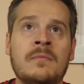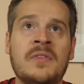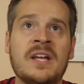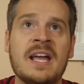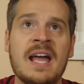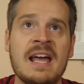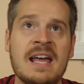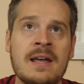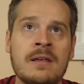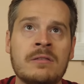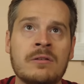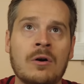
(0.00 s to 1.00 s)
The
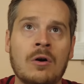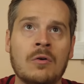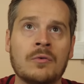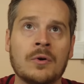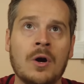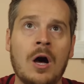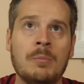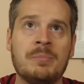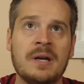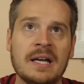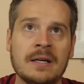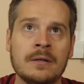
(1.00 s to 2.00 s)
8th overall
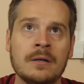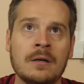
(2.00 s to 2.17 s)
pick.